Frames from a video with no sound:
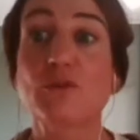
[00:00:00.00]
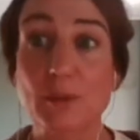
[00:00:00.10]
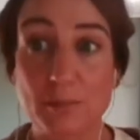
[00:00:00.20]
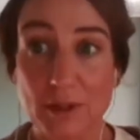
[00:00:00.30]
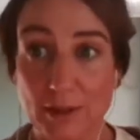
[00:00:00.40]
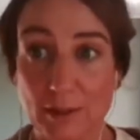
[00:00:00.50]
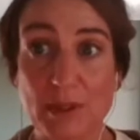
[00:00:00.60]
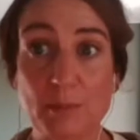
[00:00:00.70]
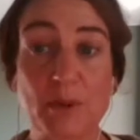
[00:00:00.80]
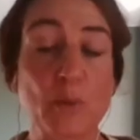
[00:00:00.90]
for the
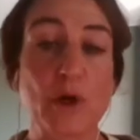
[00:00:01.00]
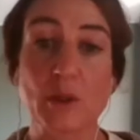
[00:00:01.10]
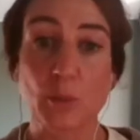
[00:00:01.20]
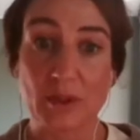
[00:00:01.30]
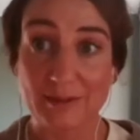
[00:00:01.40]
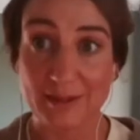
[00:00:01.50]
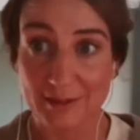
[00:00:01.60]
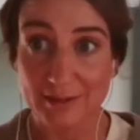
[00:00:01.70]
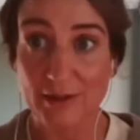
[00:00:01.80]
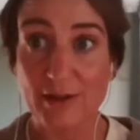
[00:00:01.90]
people working with it
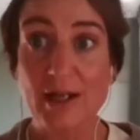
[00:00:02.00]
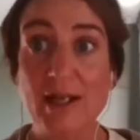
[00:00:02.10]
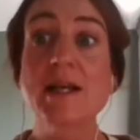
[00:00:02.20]
either.